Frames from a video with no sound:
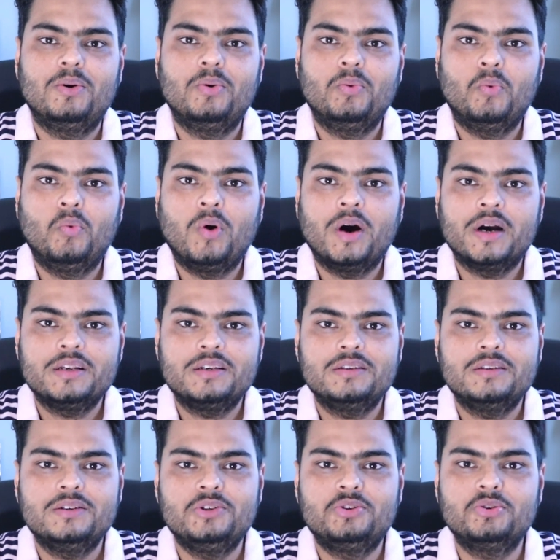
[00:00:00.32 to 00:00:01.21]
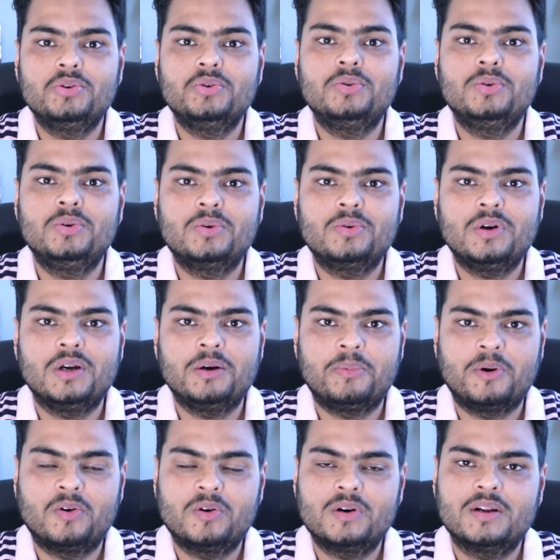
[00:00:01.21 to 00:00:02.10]
What do you know
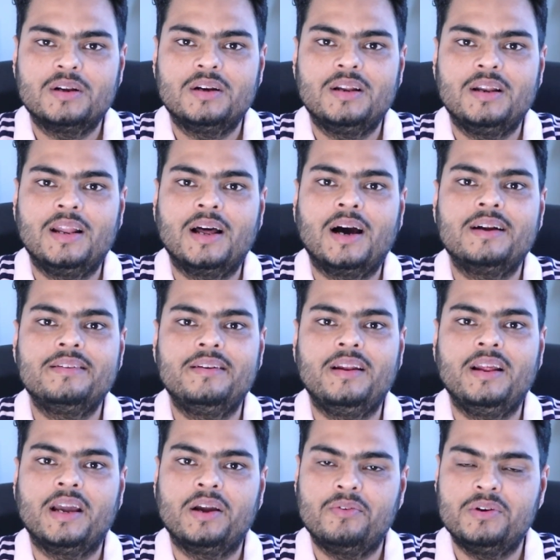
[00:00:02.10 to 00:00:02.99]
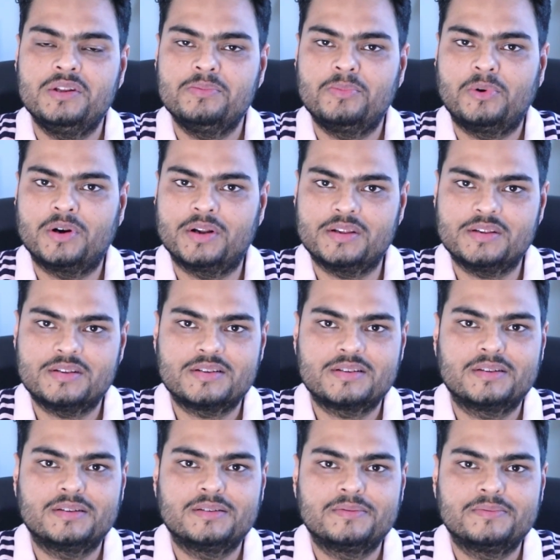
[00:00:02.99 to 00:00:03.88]
about large language
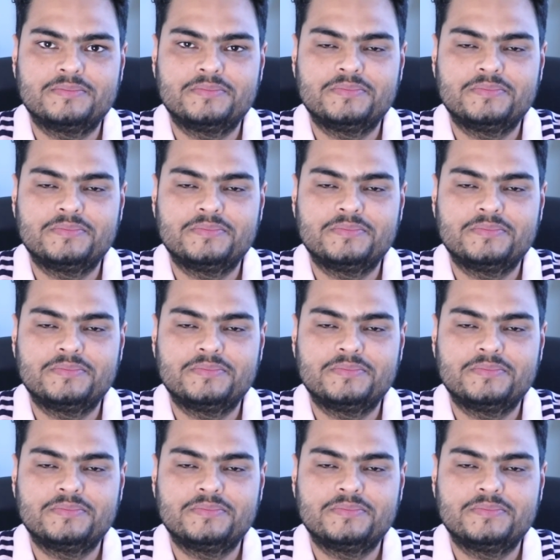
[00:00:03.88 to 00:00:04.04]
models?